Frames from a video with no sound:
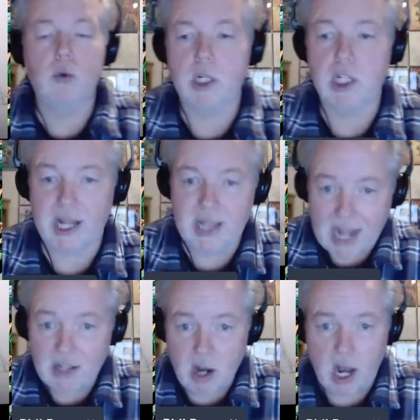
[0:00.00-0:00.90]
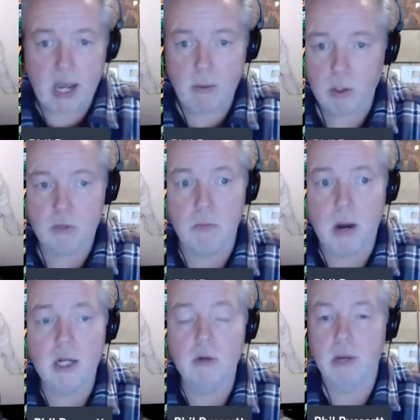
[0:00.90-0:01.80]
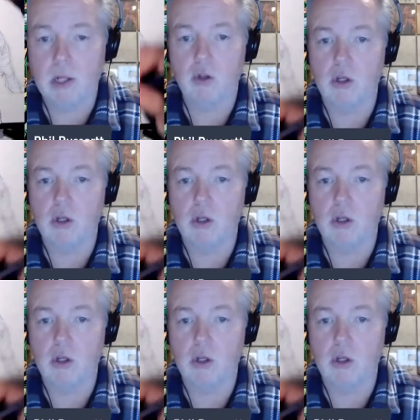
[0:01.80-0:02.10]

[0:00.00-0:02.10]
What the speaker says: which at that time was monumental.